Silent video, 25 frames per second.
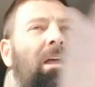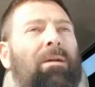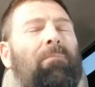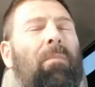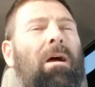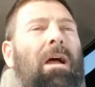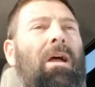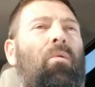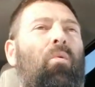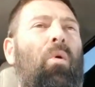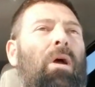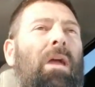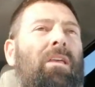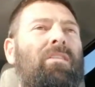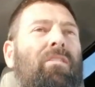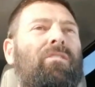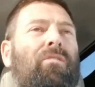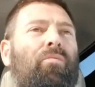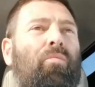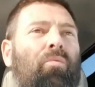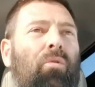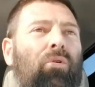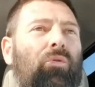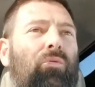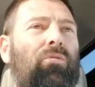my way
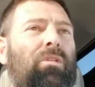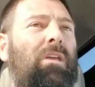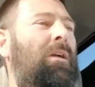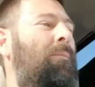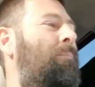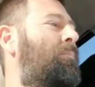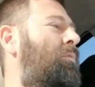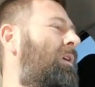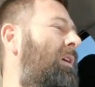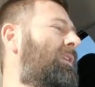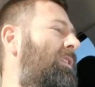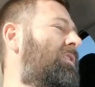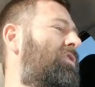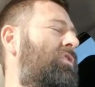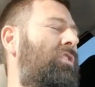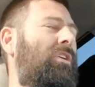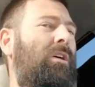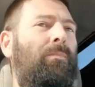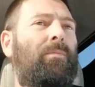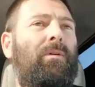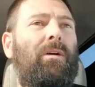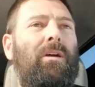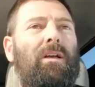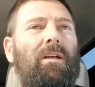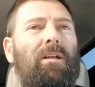through the apprenticeship.
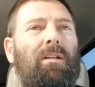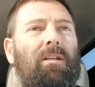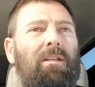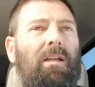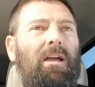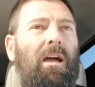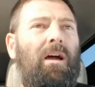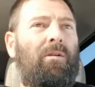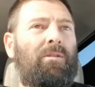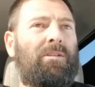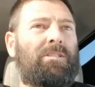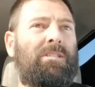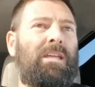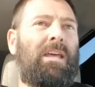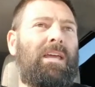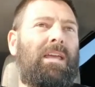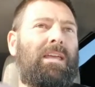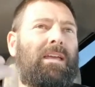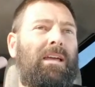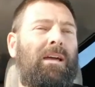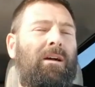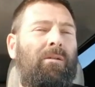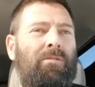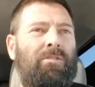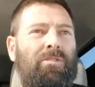I was
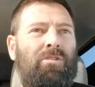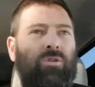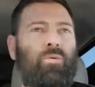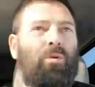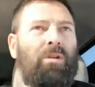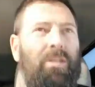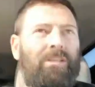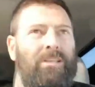doing